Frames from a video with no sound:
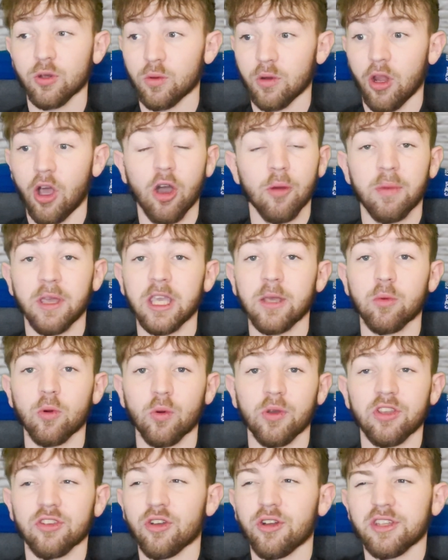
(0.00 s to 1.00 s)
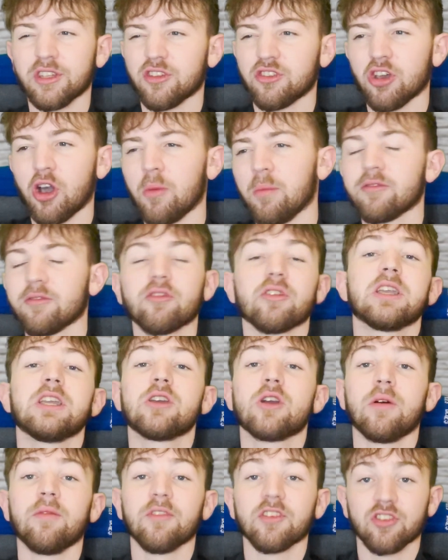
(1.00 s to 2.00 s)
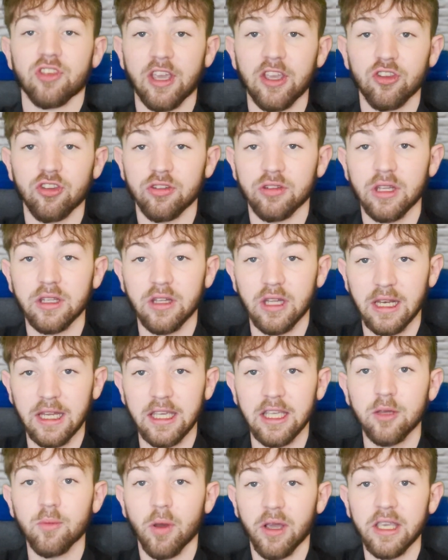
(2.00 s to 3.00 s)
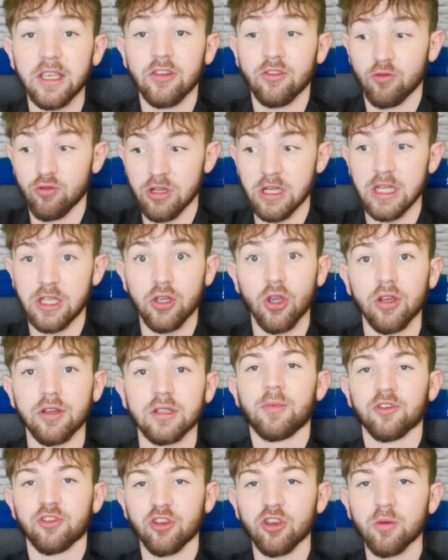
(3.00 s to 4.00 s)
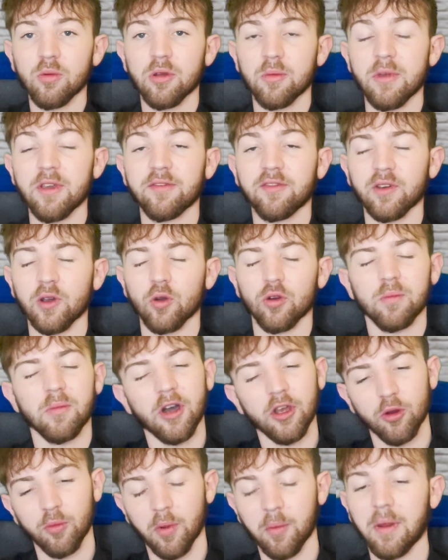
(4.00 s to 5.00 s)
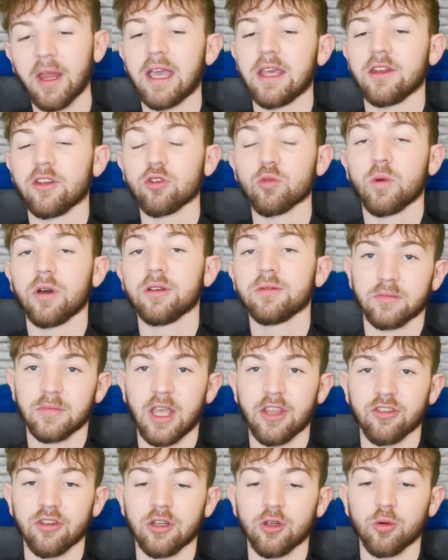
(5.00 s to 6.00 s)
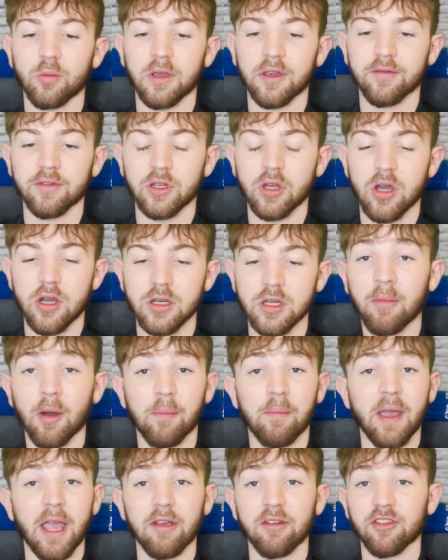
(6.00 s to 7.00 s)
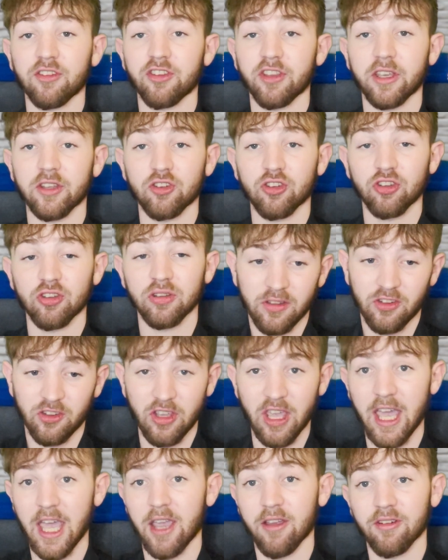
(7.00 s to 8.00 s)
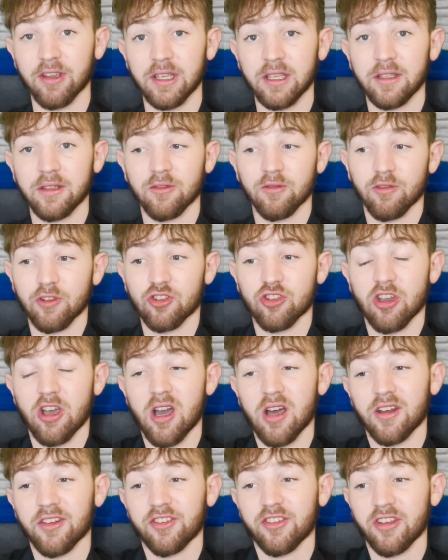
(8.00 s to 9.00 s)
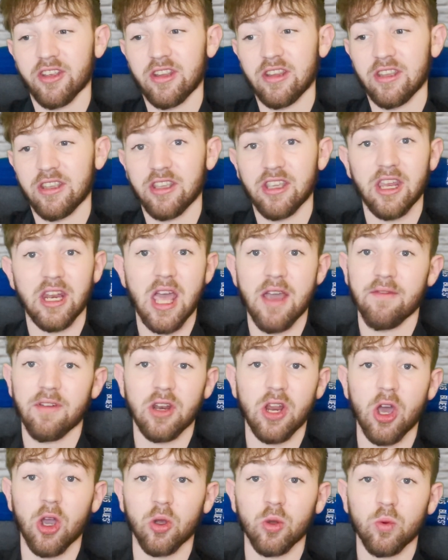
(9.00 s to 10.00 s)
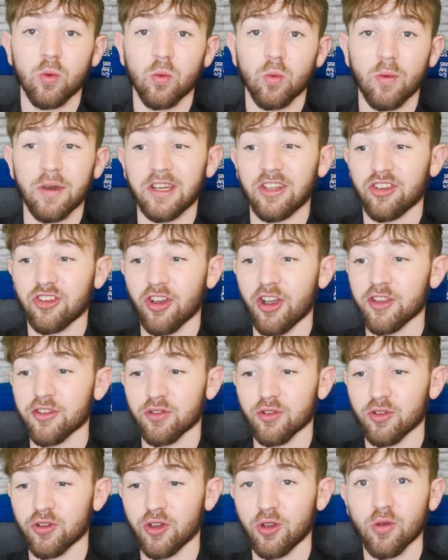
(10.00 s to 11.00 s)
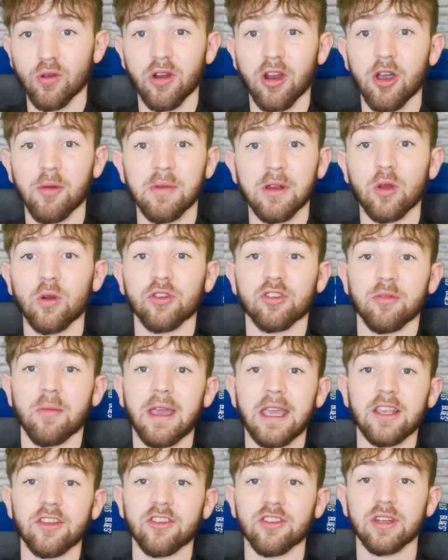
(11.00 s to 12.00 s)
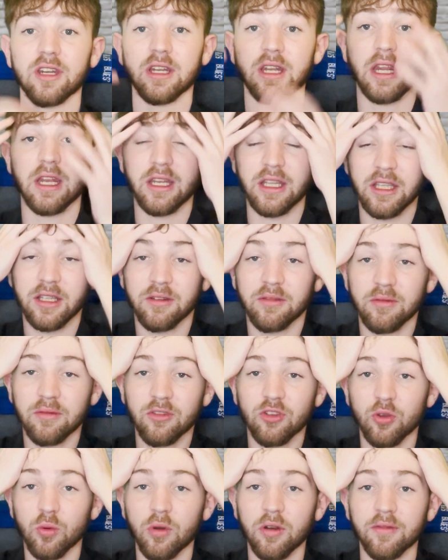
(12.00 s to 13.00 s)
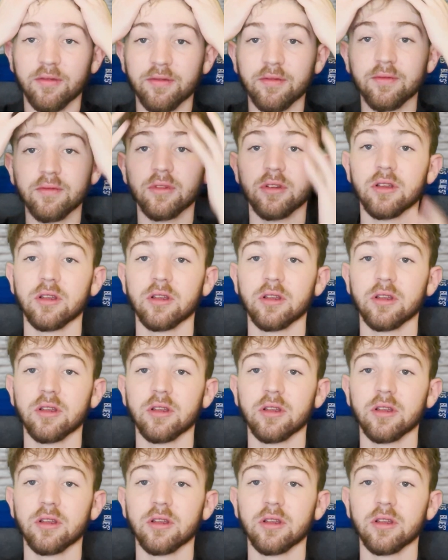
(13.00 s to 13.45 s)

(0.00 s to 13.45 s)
to a lot of people. He's not in the top three conversation in the league, but he's really good. Bissouma in midfield might not be playing this one. That's a little bit of a nut. But Perisic, scary. Richarlison, you never know. When he signs for a new club, he looks amazing and then he sort of